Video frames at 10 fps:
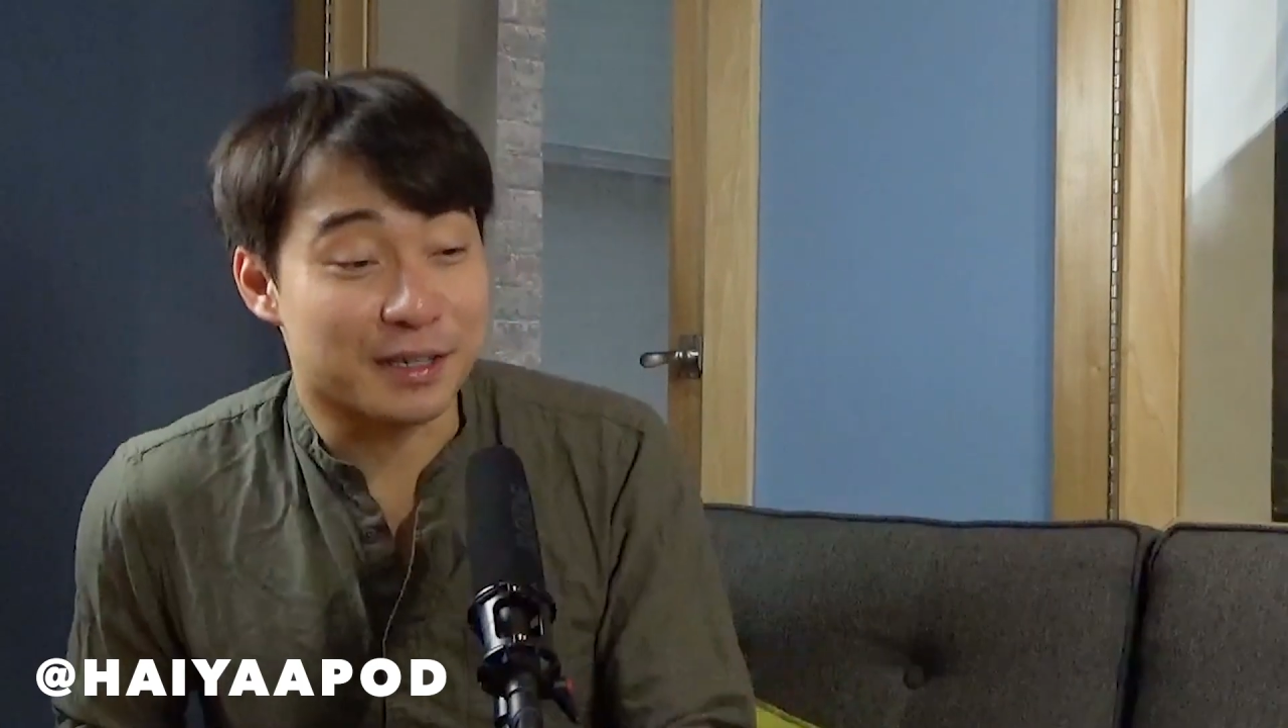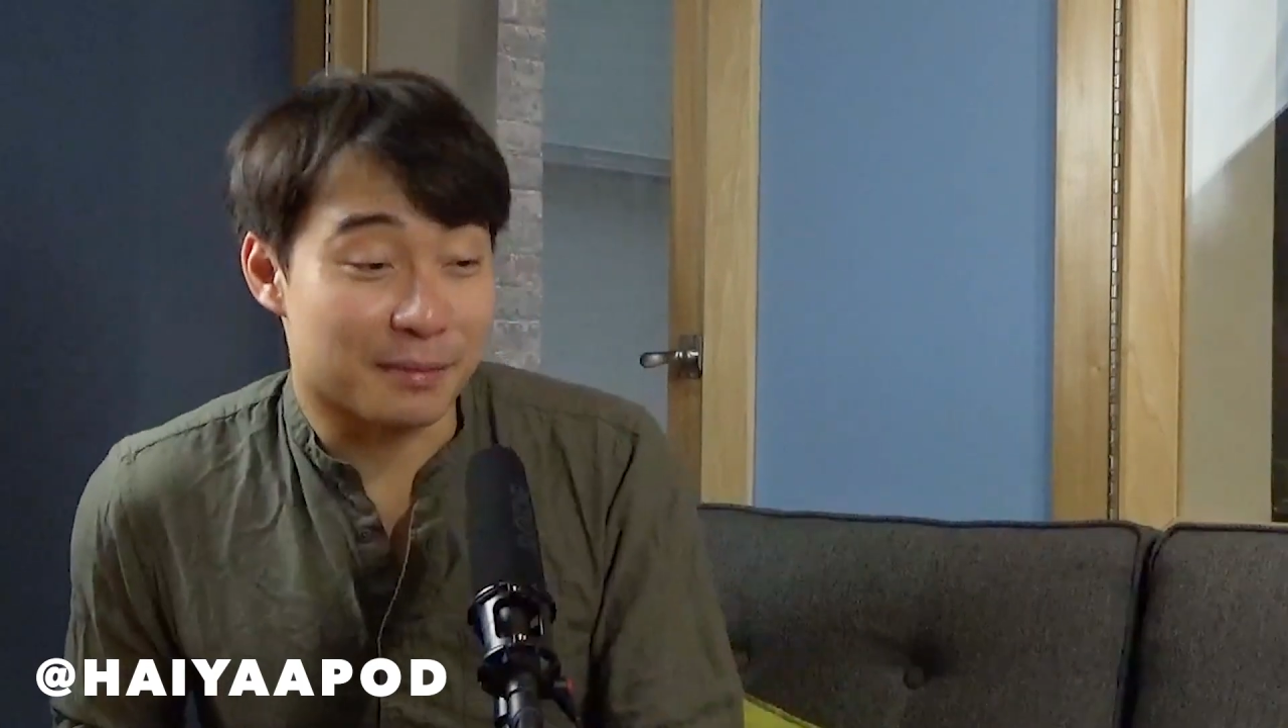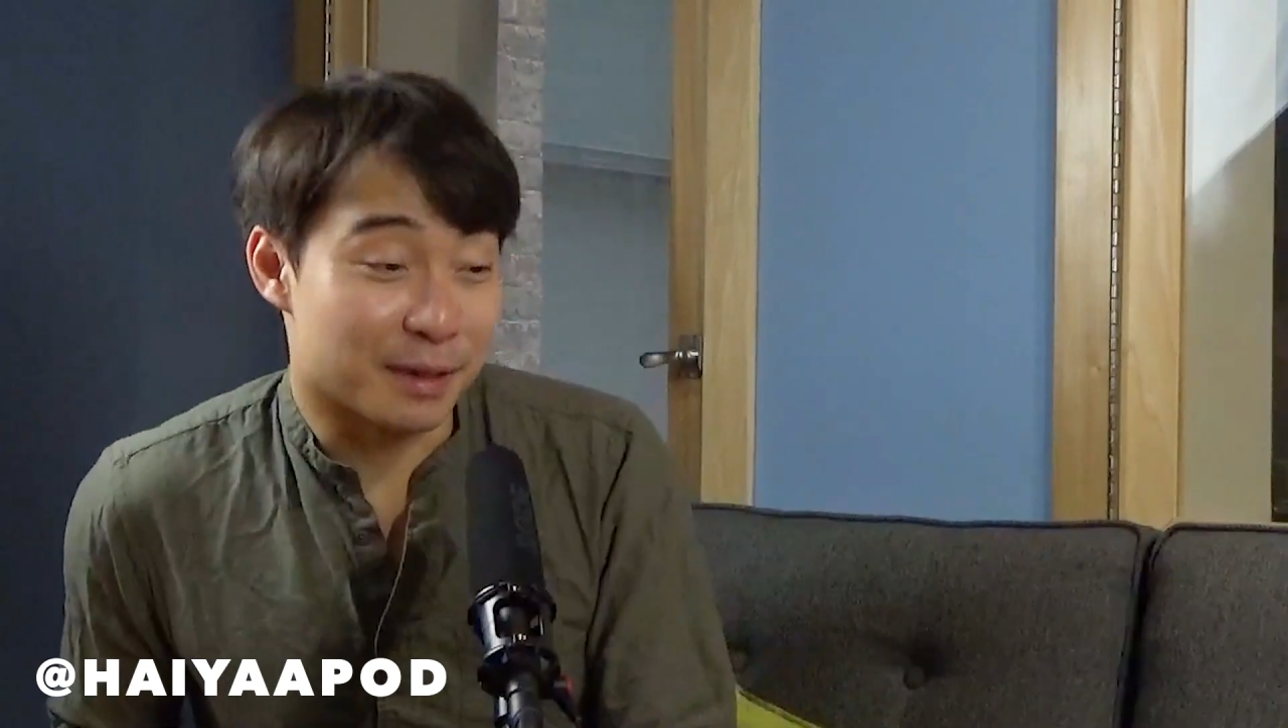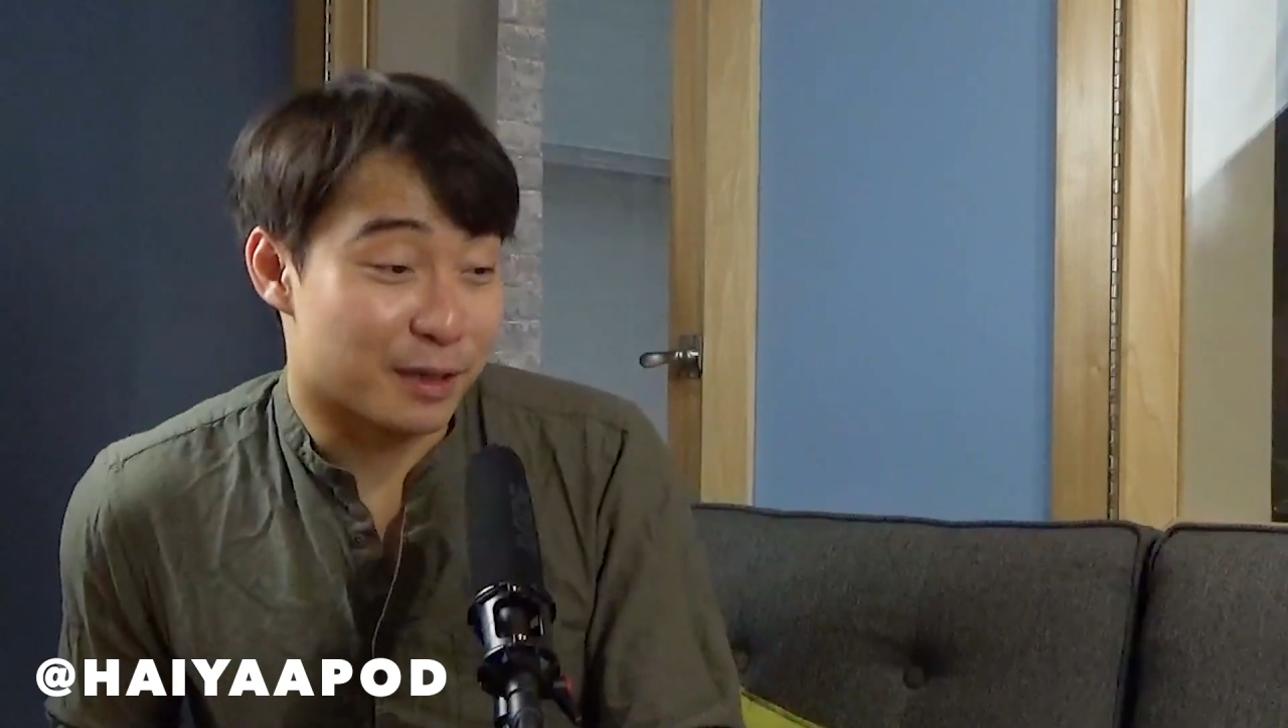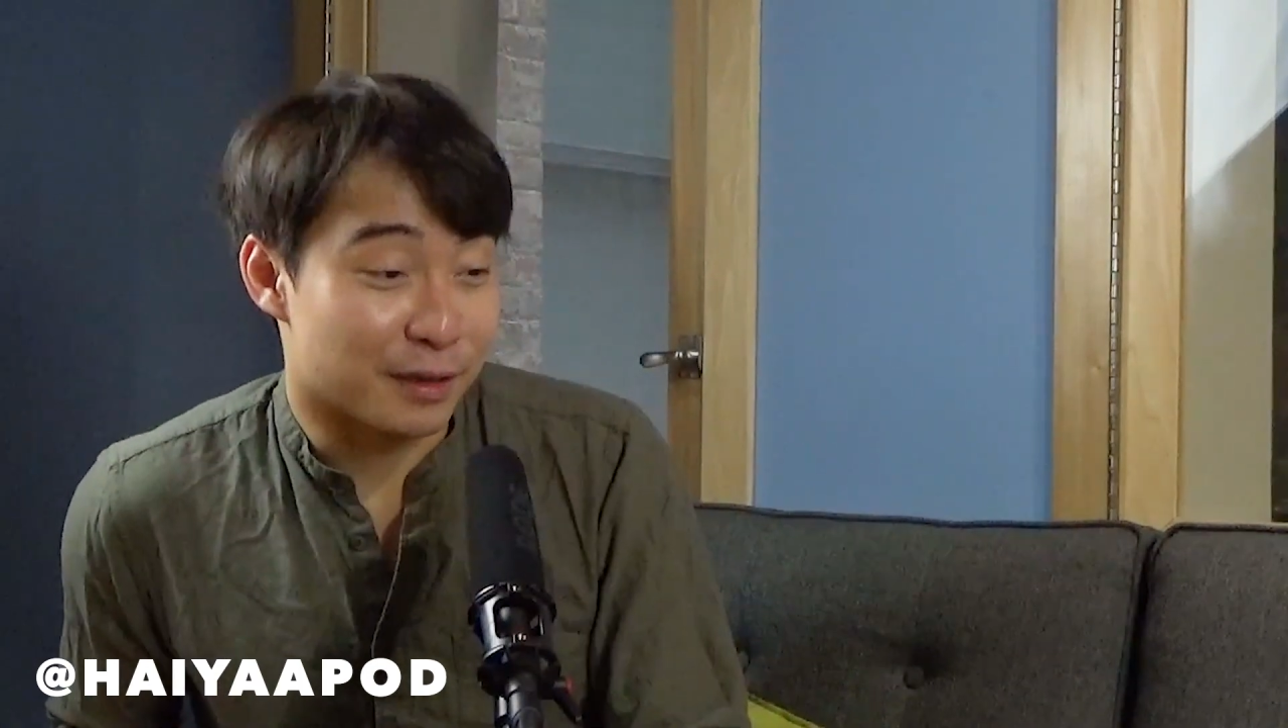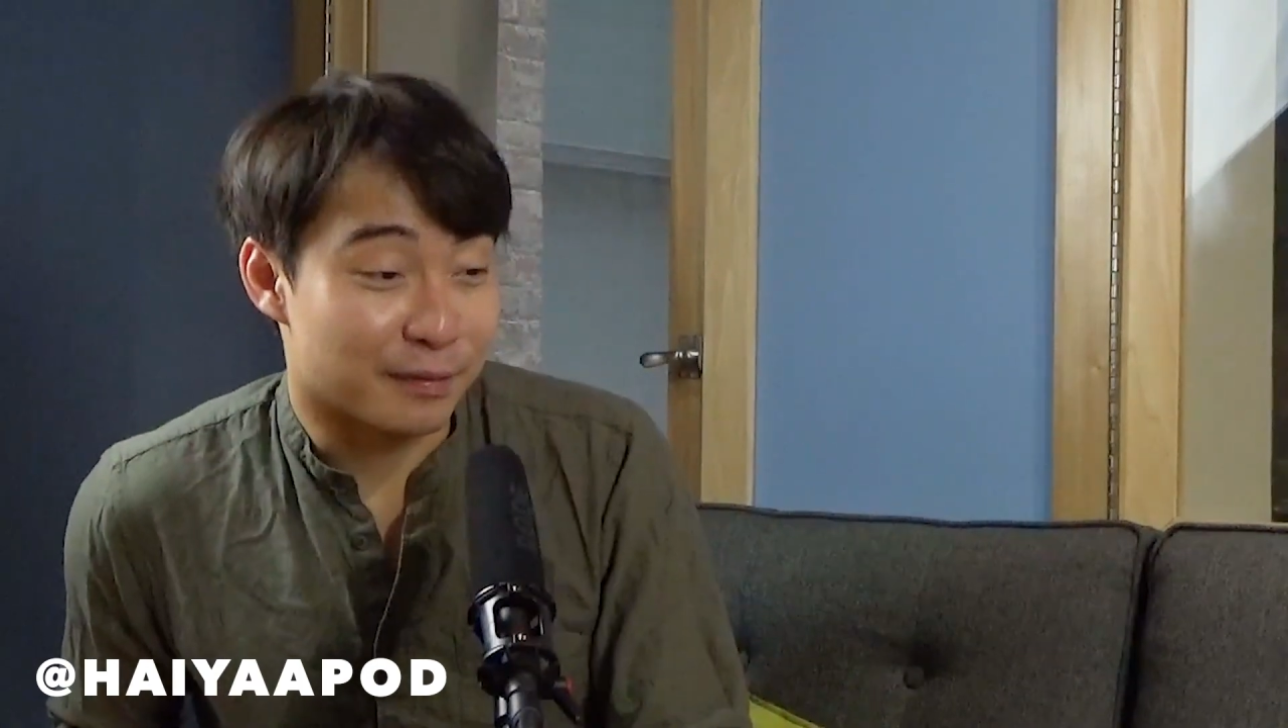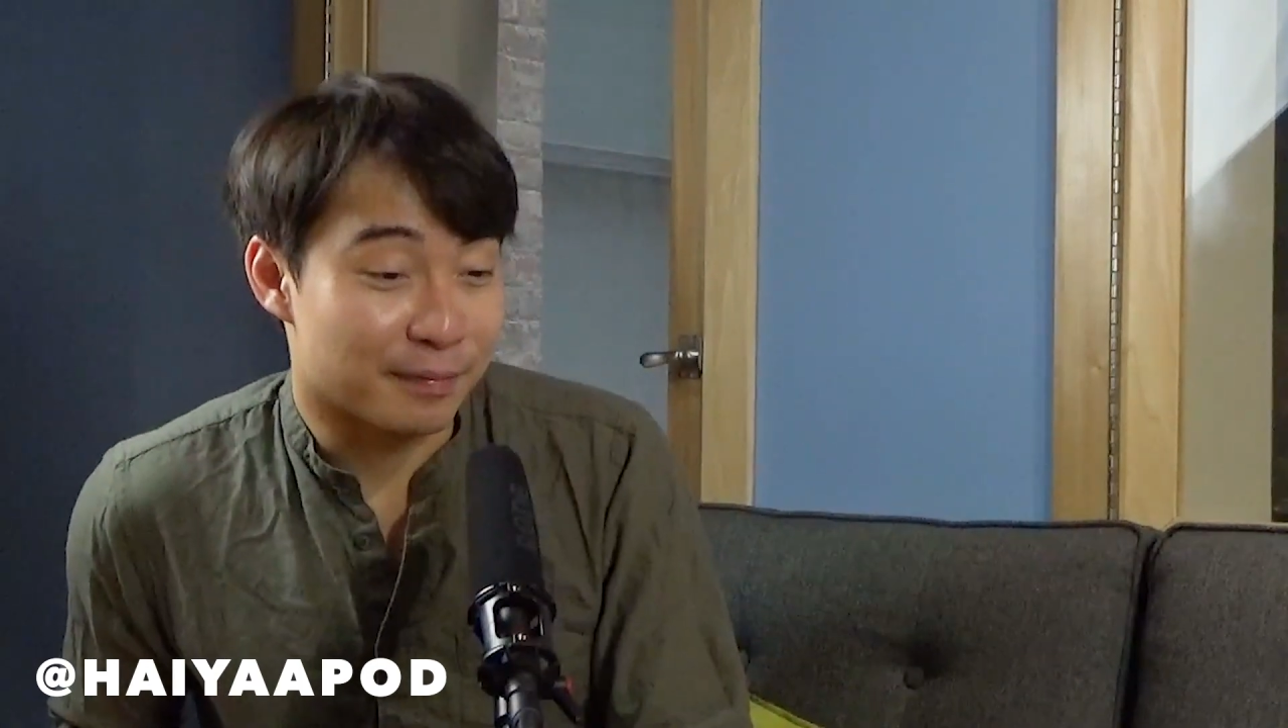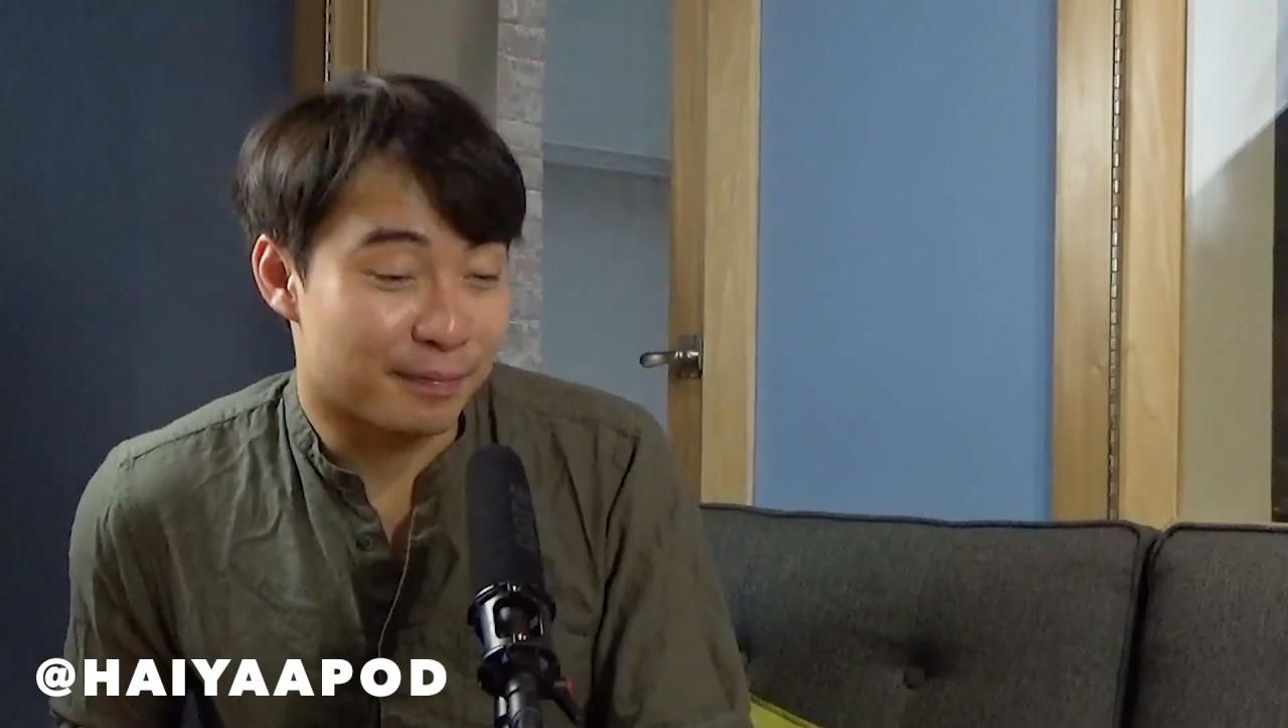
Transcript: is going to be good.